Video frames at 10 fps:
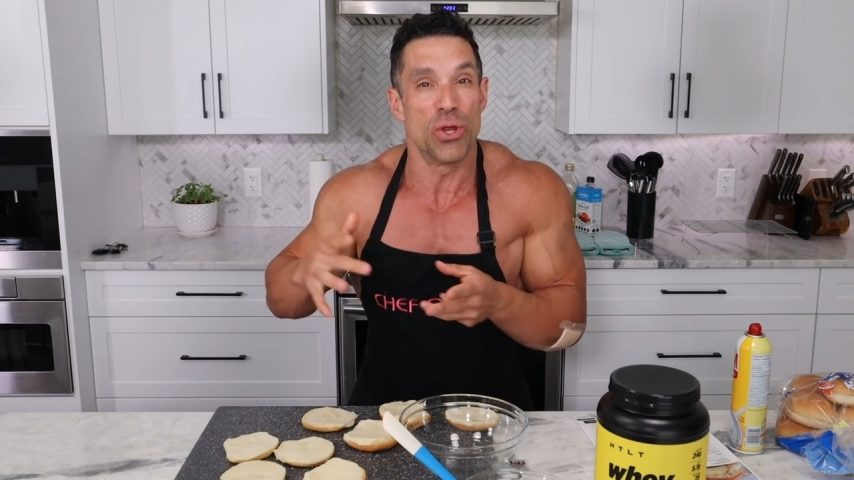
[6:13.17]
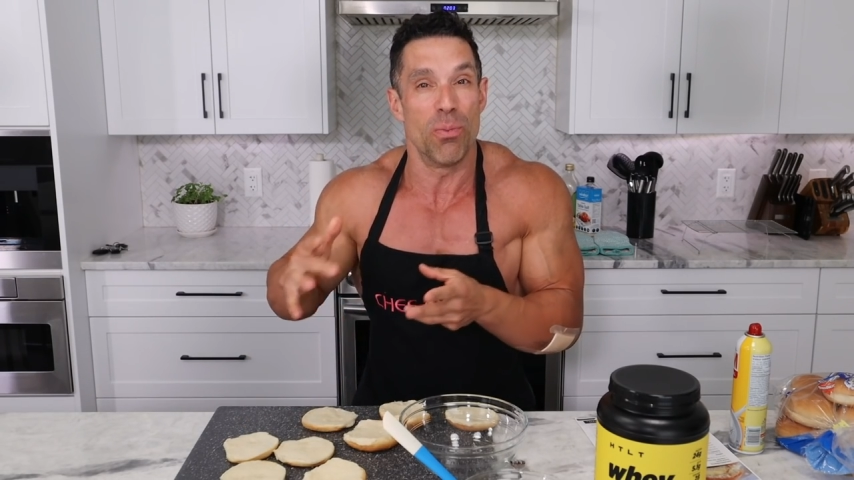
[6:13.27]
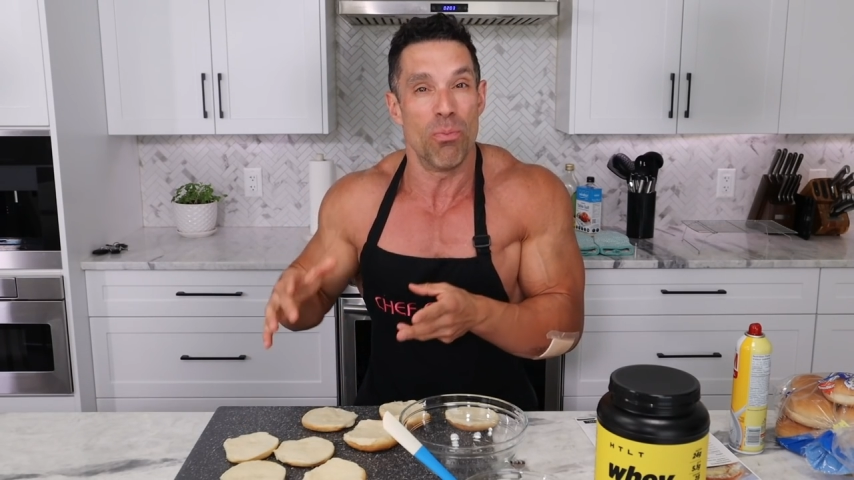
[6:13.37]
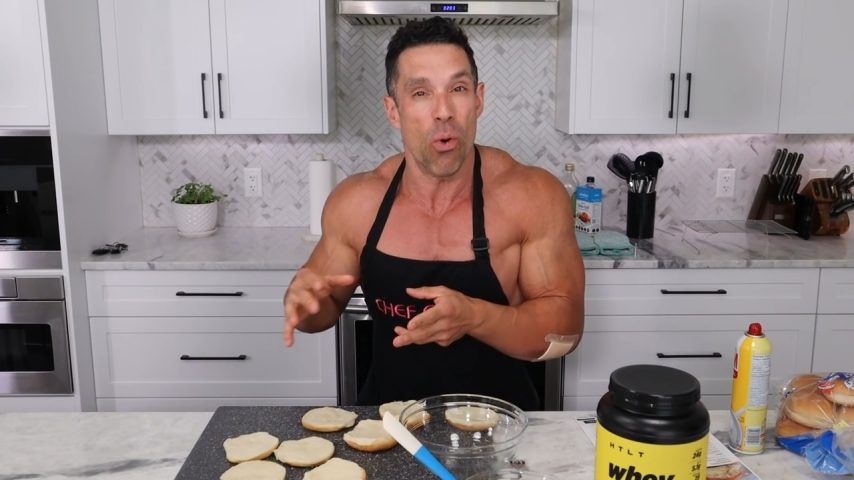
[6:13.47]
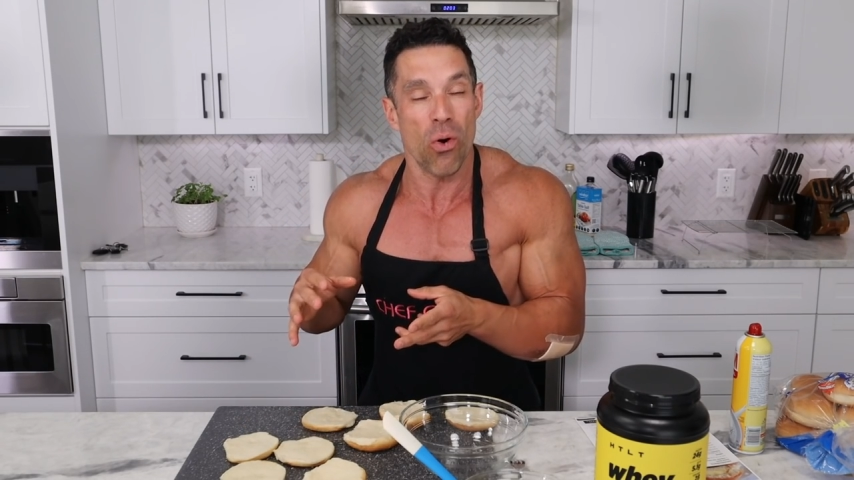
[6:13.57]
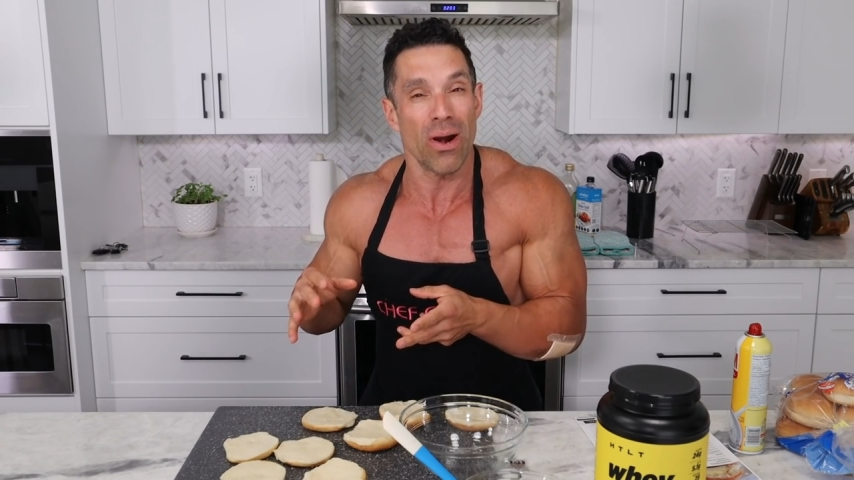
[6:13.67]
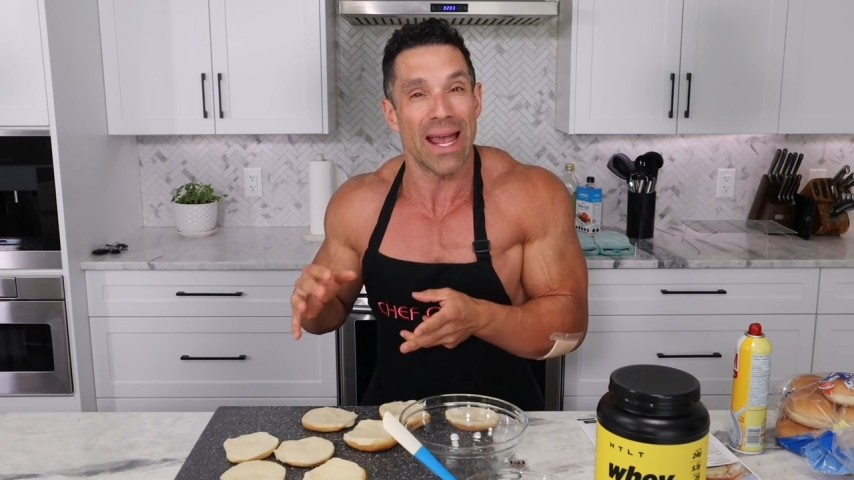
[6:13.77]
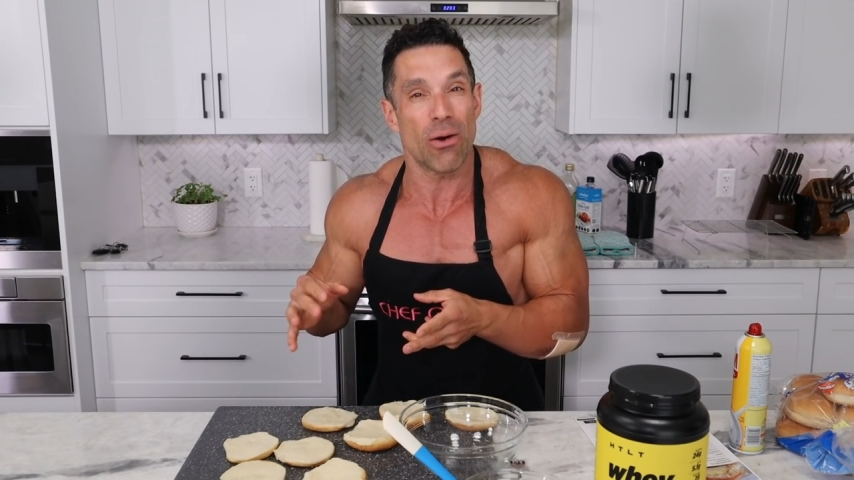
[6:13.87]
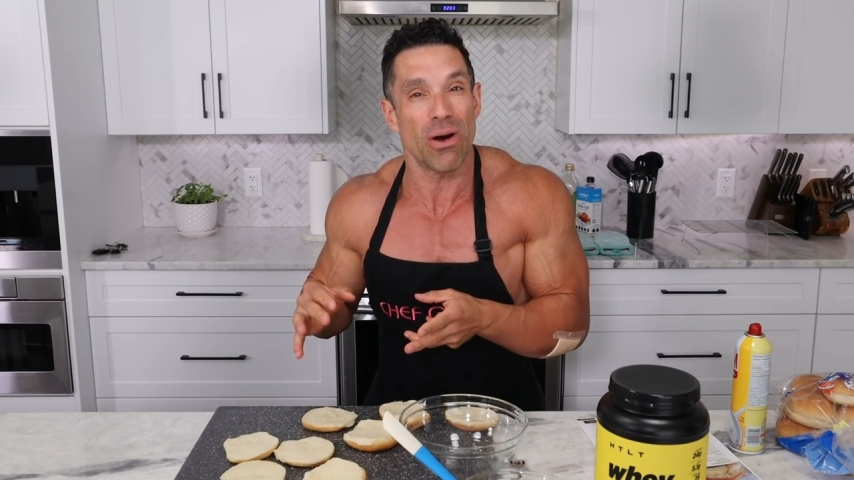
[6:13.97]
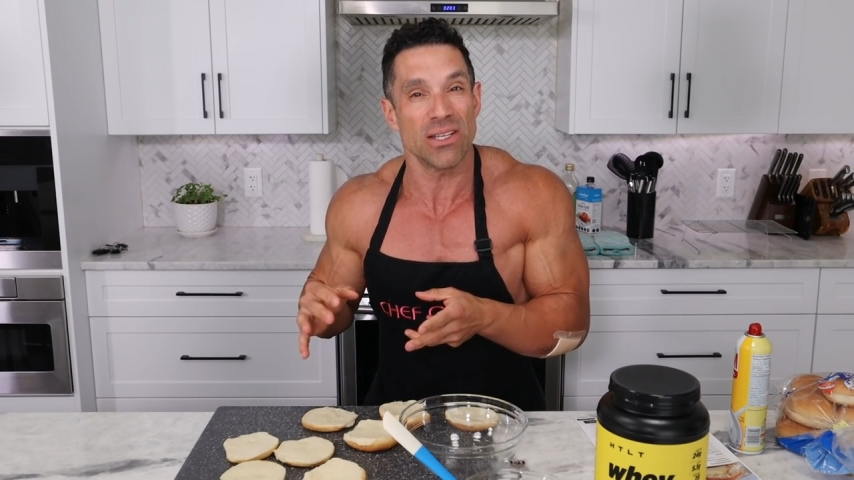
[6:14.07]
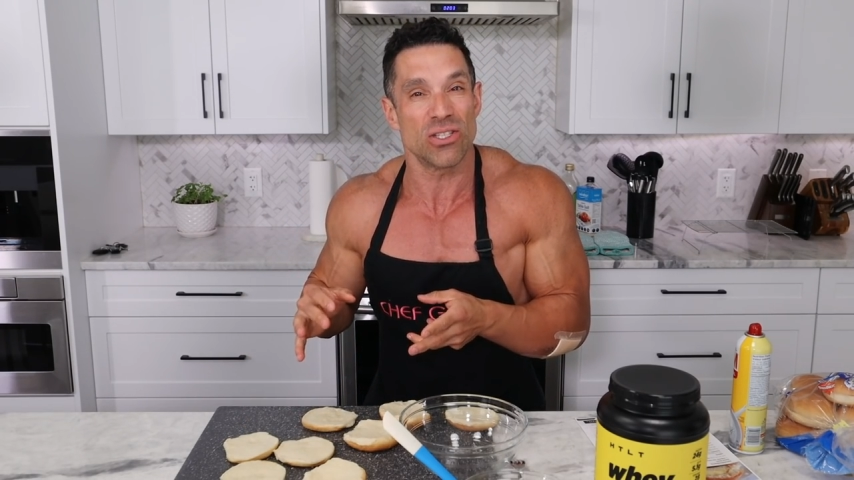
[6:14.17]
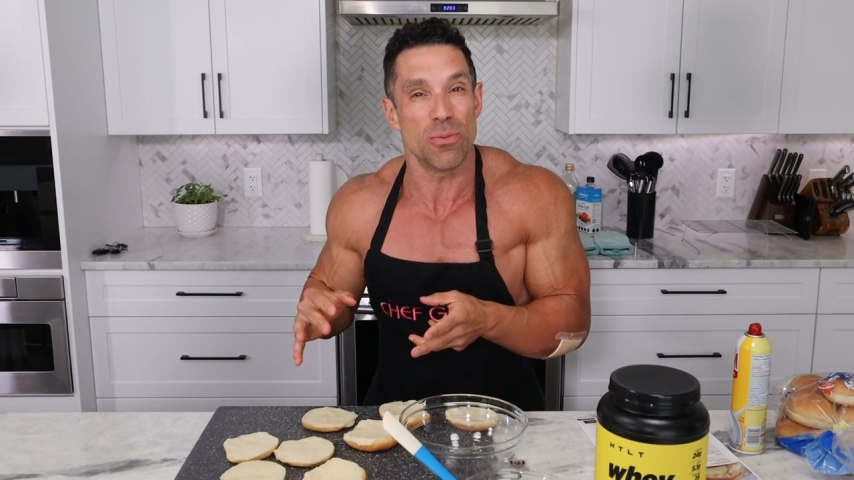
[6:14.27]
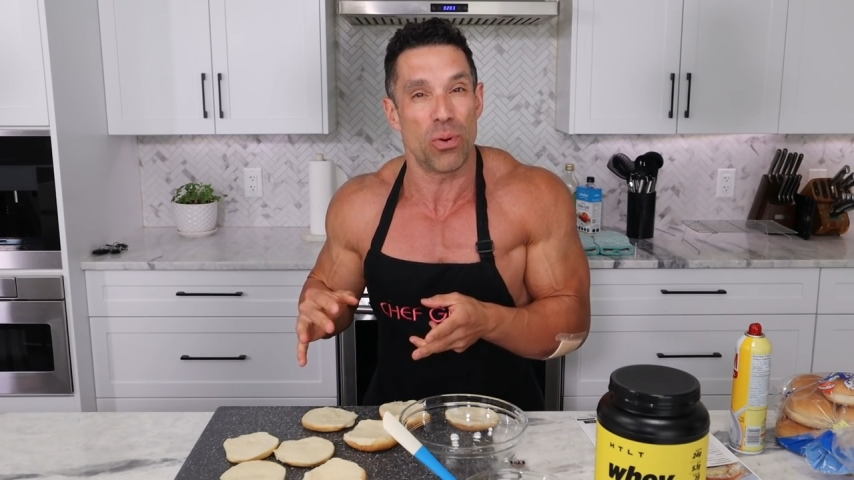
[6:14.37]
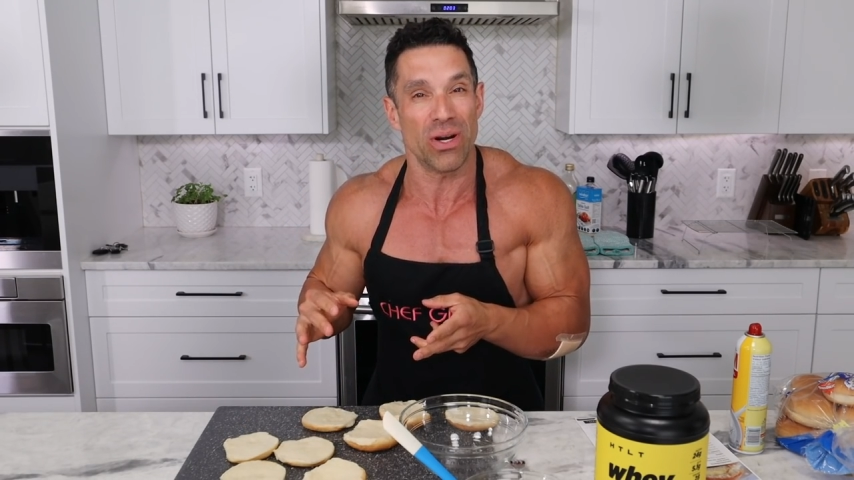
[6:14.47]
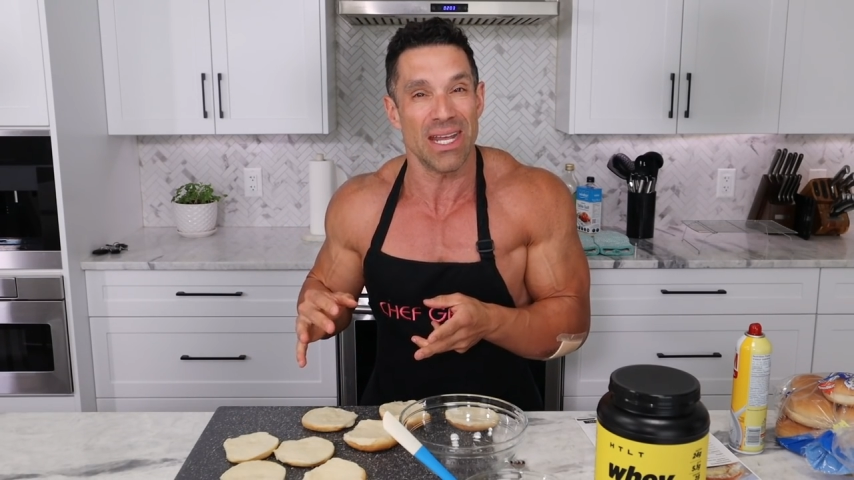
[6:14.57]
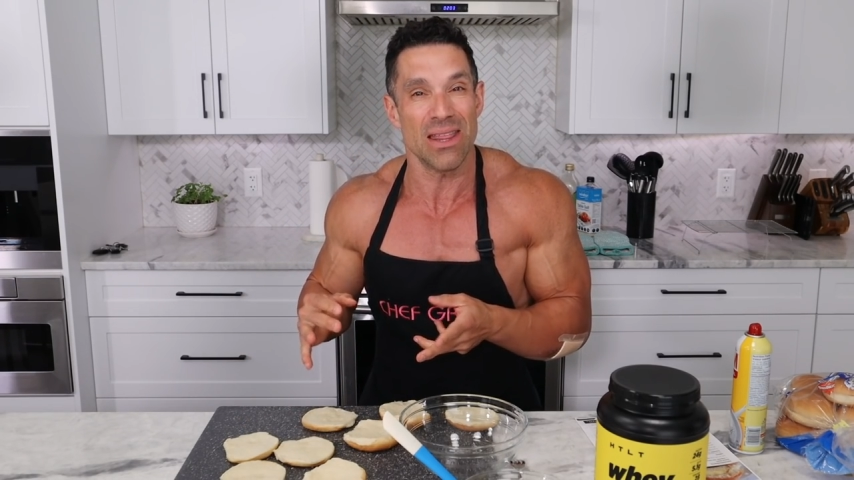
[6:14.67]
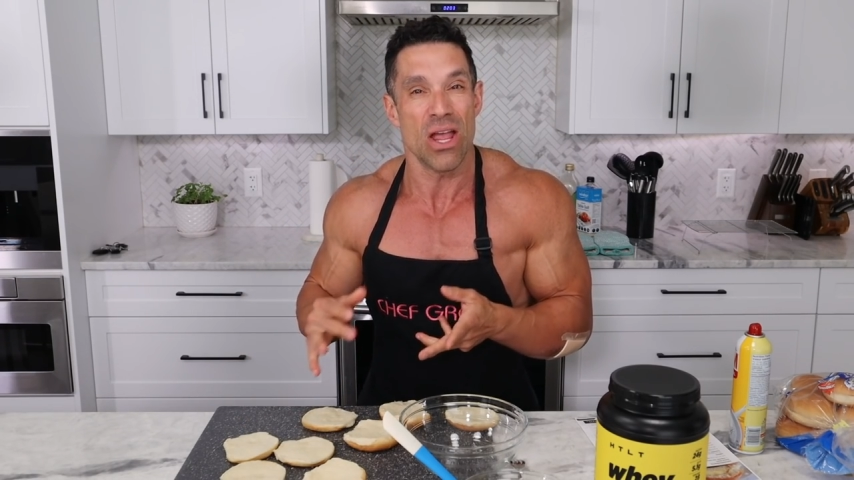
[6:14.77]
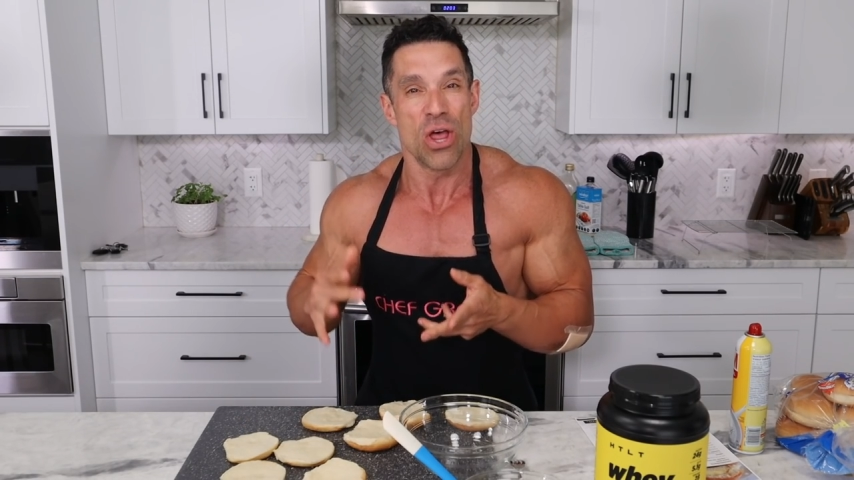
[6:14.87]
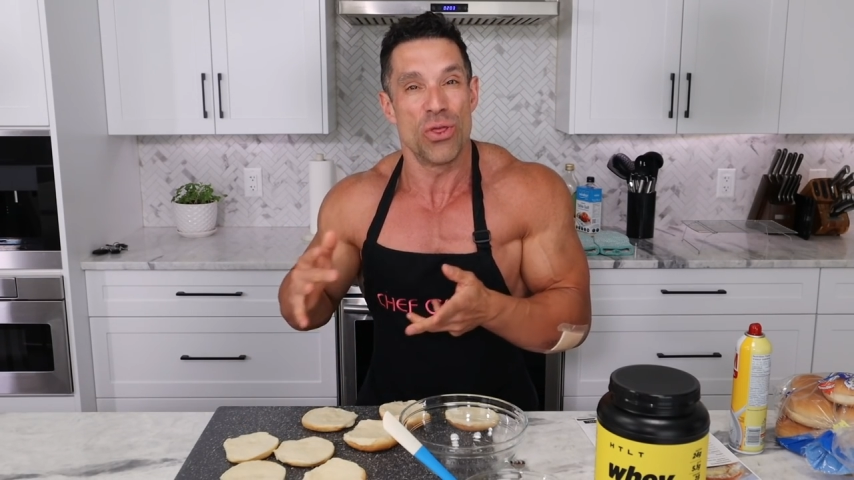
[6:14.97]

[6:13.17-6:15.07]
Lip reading: the more egg whites you put in,